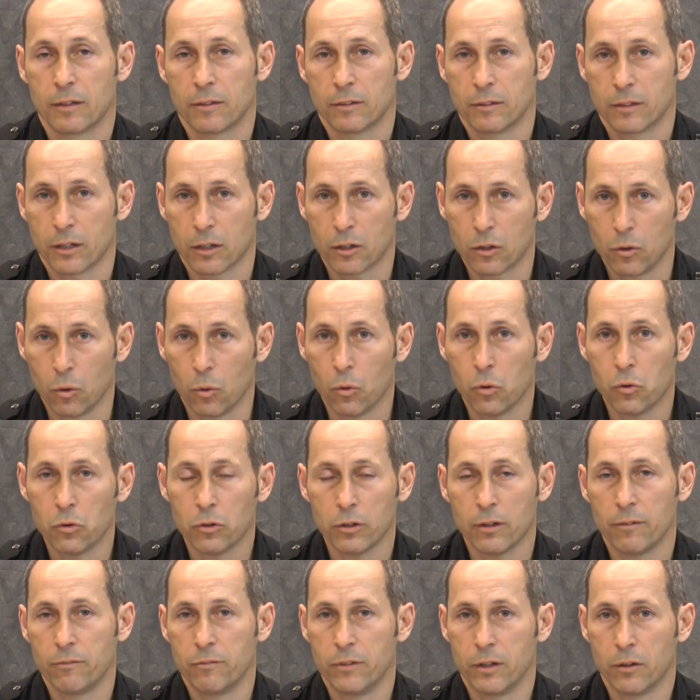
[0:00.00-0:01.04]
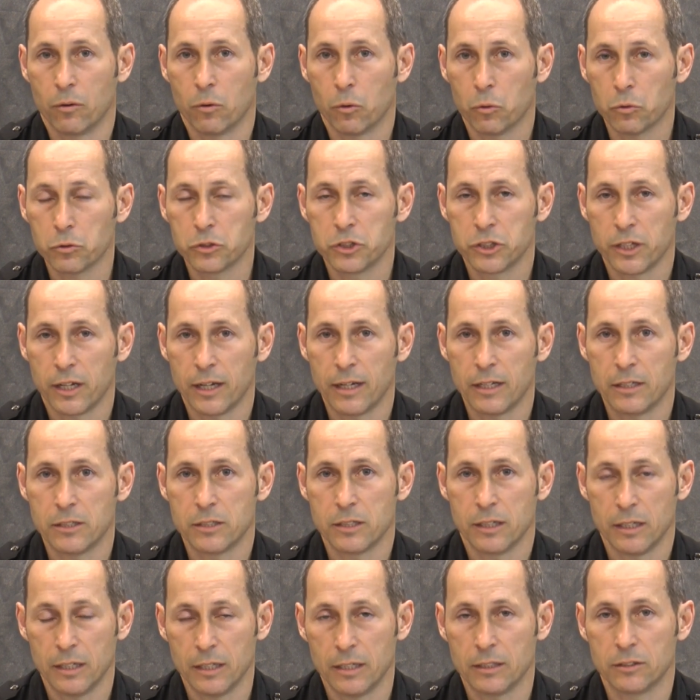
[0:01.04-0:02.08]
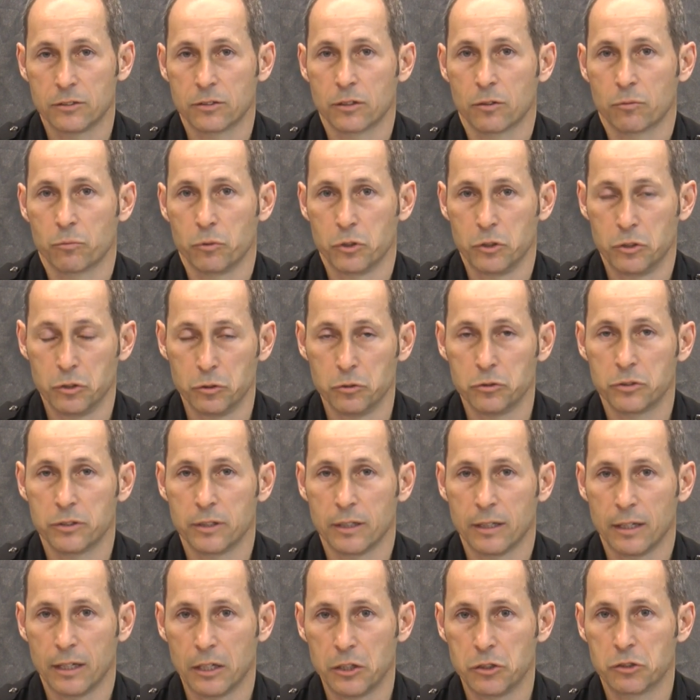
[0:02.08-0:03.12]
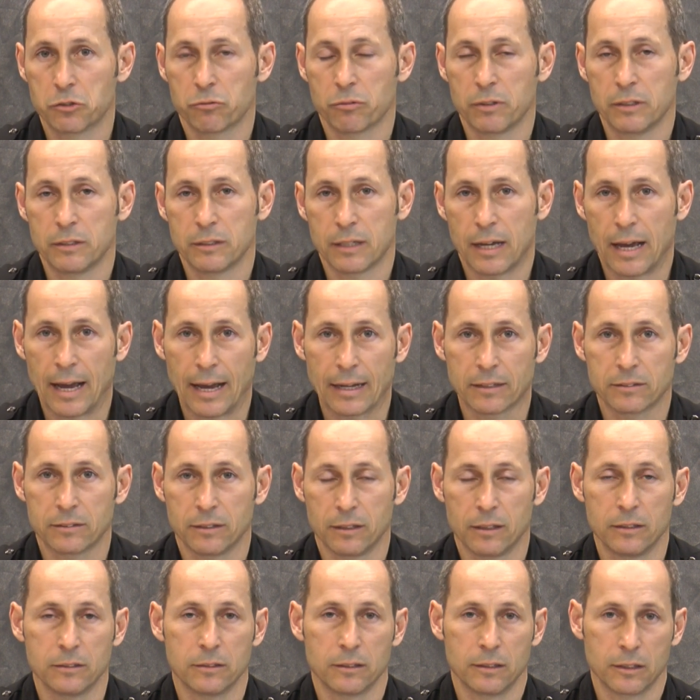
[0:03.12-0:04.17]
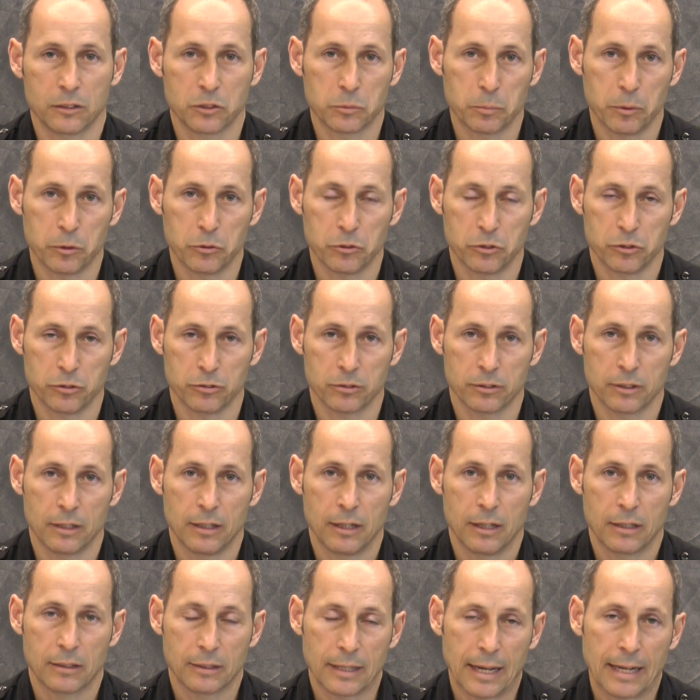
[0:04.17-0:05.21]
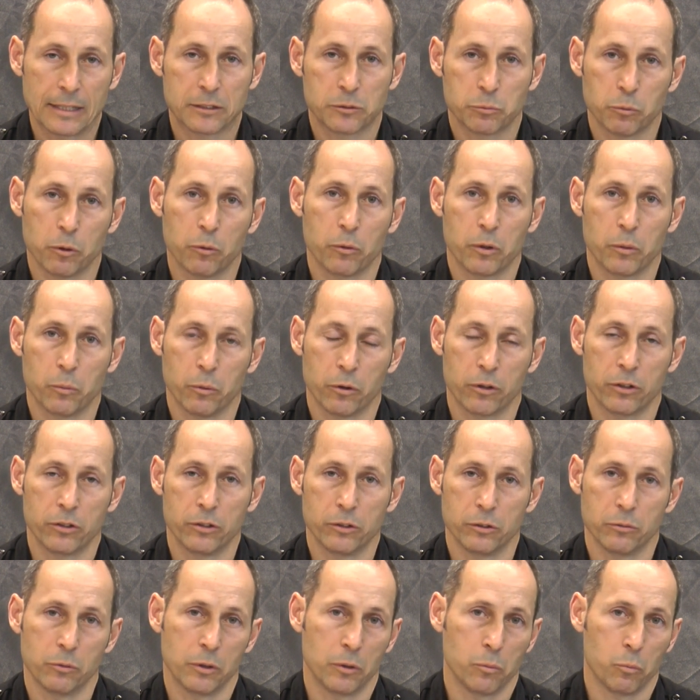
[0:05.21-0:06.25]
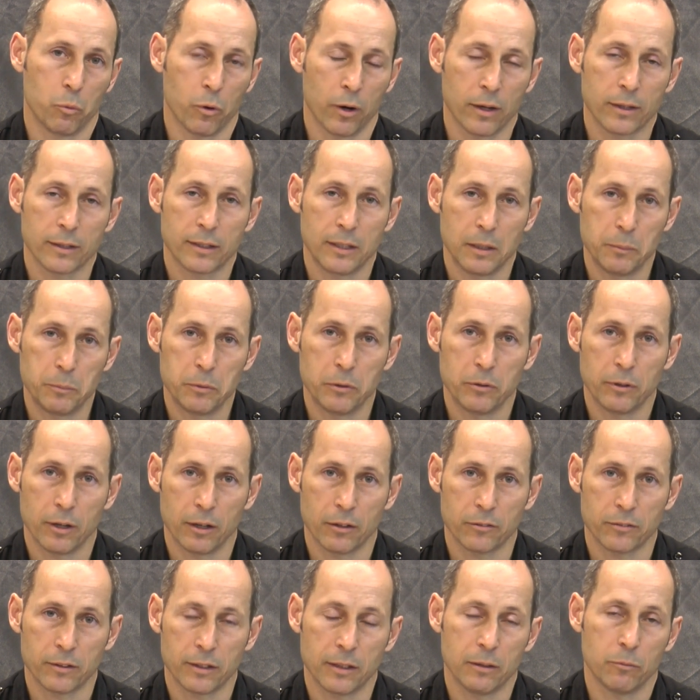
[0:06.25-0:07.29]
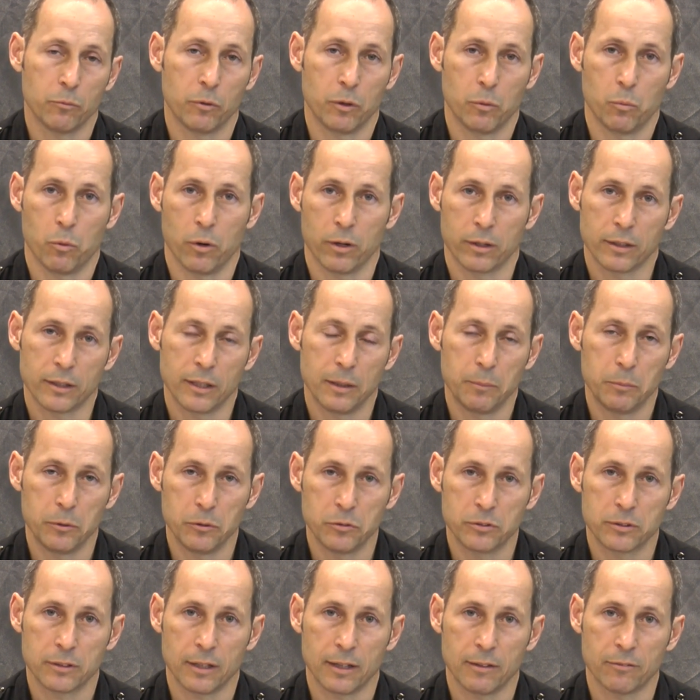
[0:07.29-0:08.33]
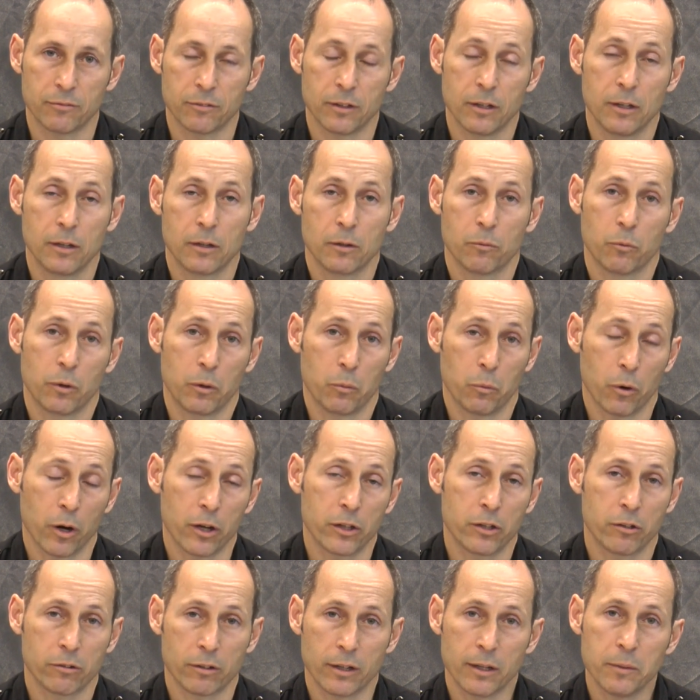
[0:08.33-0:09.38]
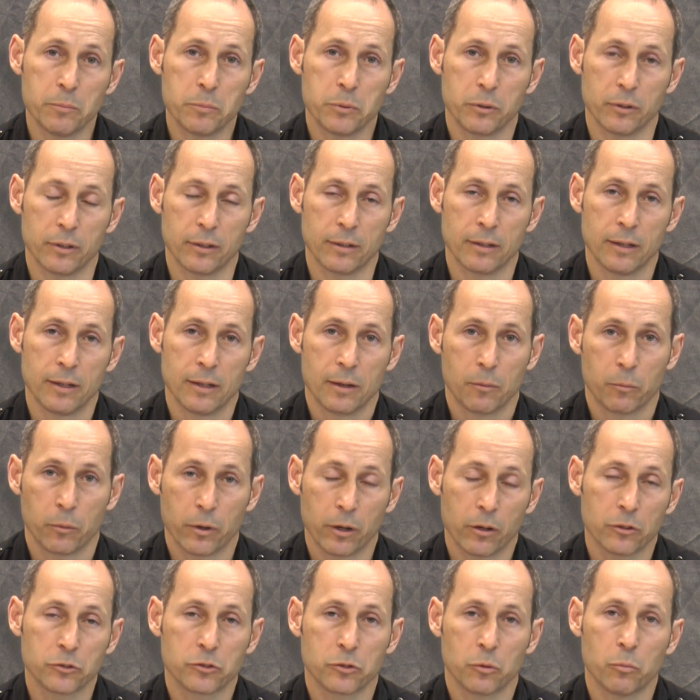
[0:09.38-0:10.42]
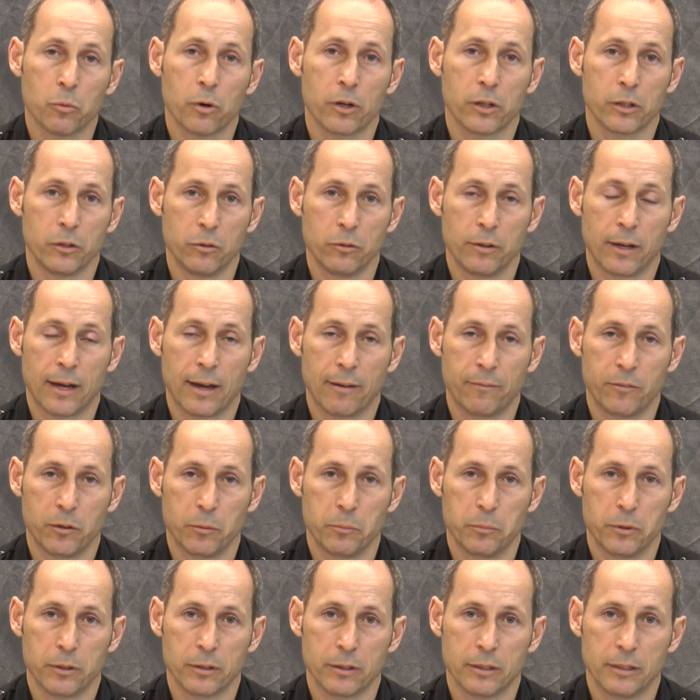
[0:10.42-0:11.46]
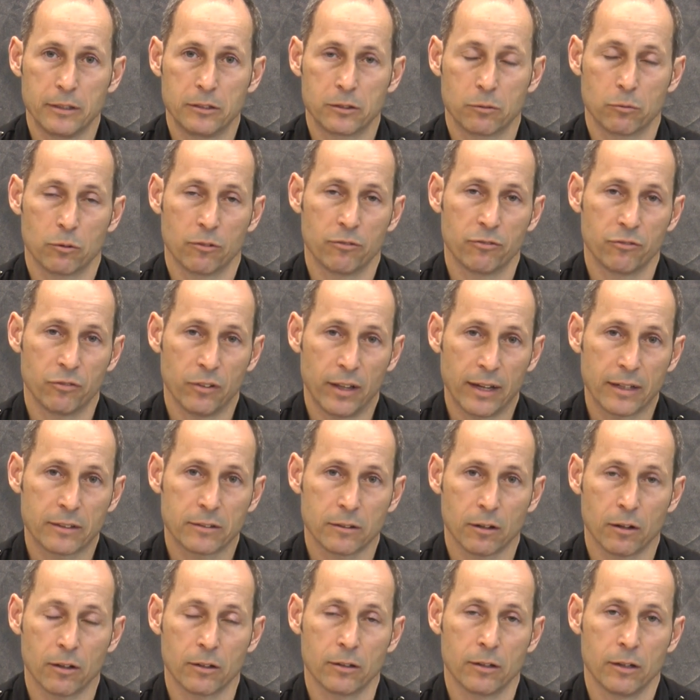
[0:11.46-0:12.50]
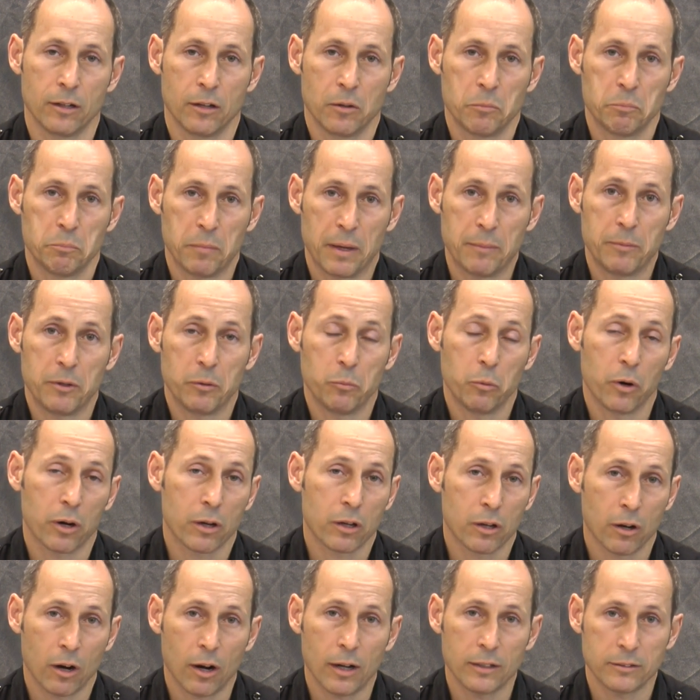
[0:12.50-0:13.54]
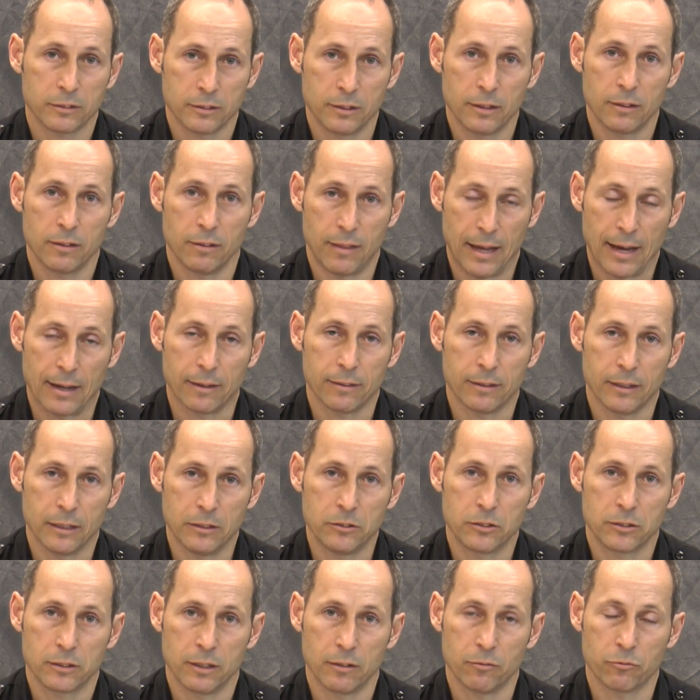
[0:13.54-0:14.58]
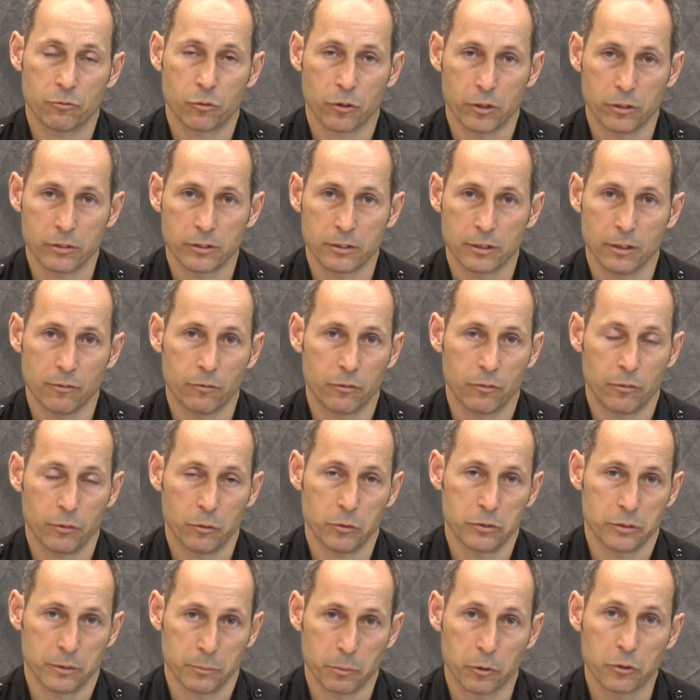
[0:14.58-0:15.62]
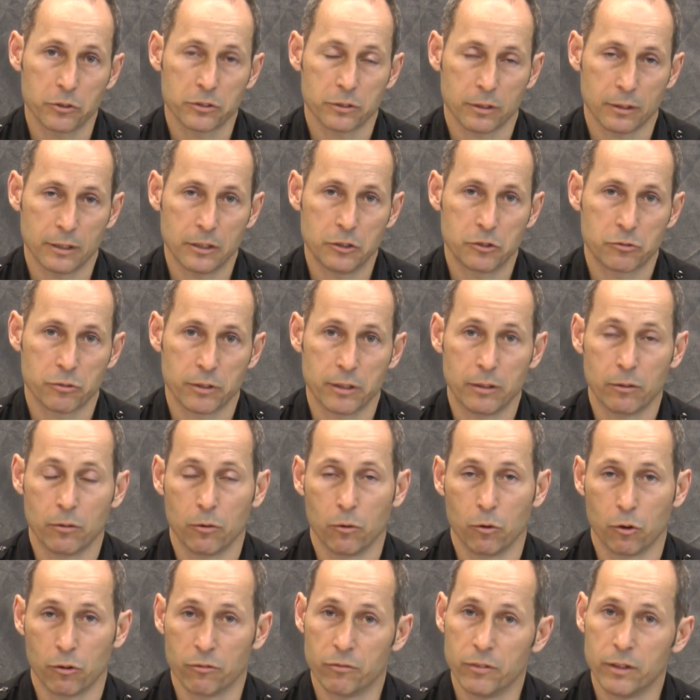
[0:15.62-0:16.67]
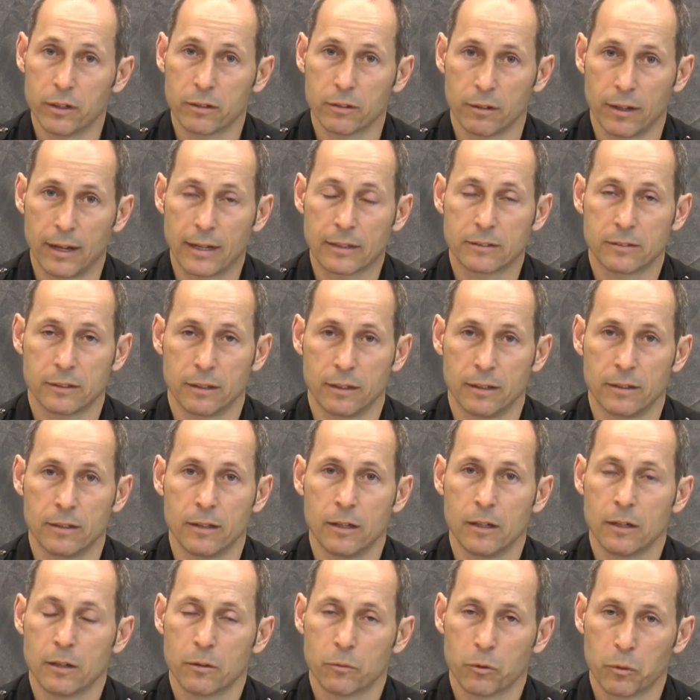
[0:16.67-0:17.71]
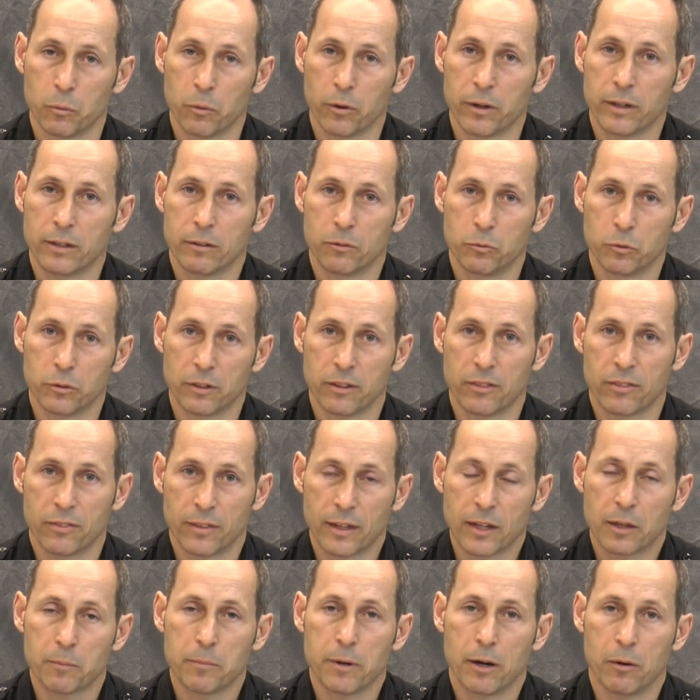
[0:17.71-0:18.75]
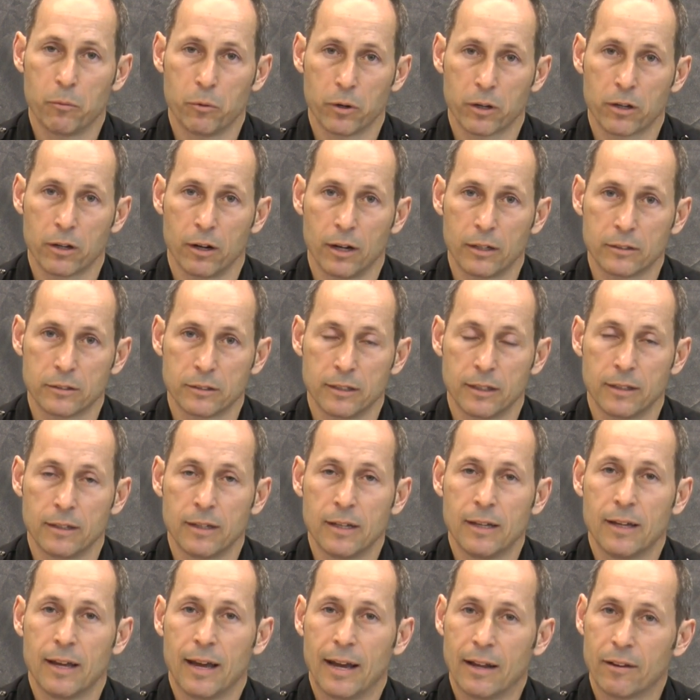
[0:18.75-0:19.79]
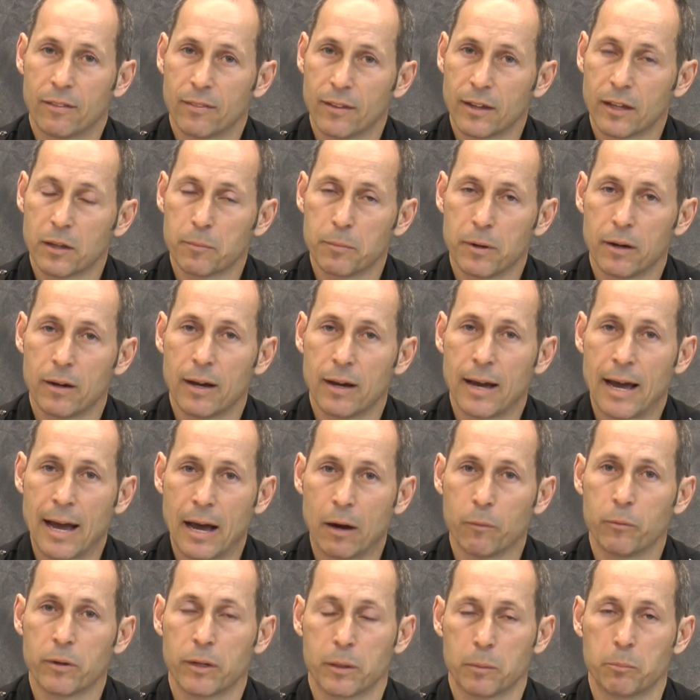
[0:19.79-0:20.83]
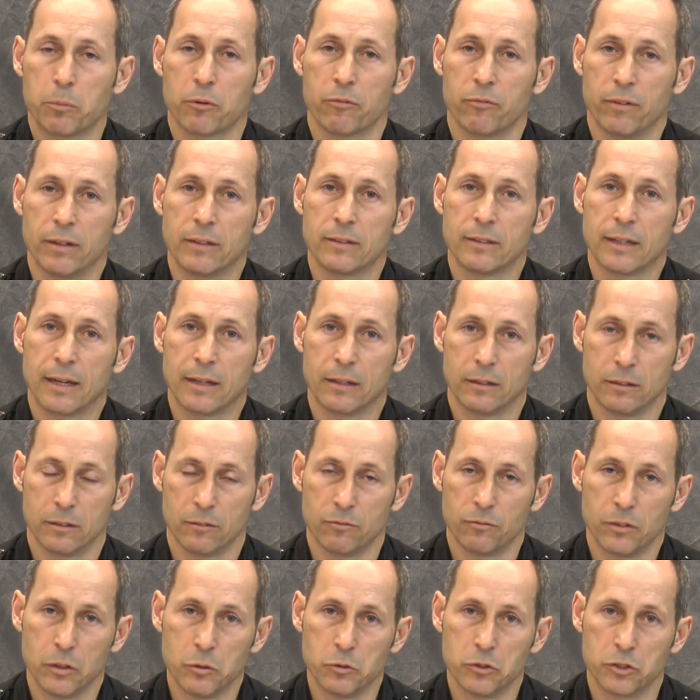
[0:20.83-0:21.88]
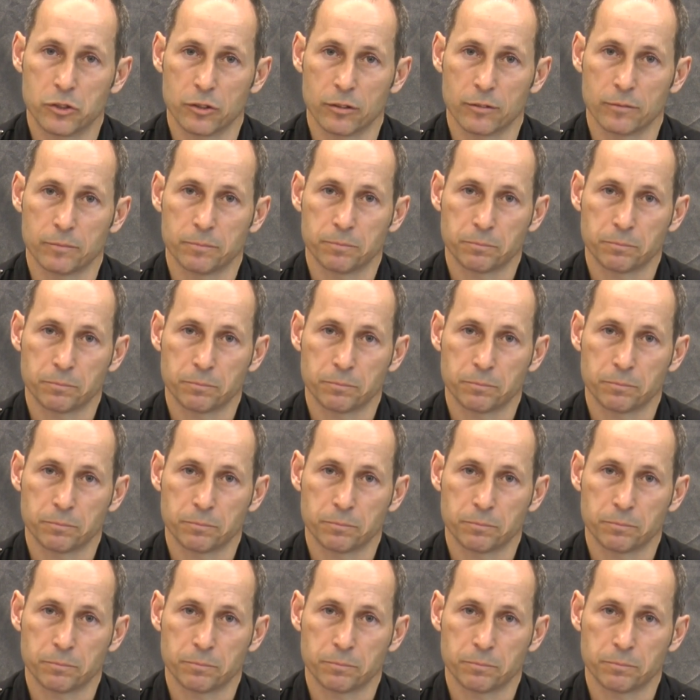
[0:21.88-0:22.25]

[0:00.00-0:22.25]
The goal of the whole change is reducing injuries, accidents, and exposures. That's what we want to do. We want to keep you healthy. We want to keep you safe. We want your input. We also want you to have the ability to reflect on maybe what caused that incident for yourself, if it was a personal injury or a vehicle accident. We want you to really think about what caused it and think about how we can prevent that in the future.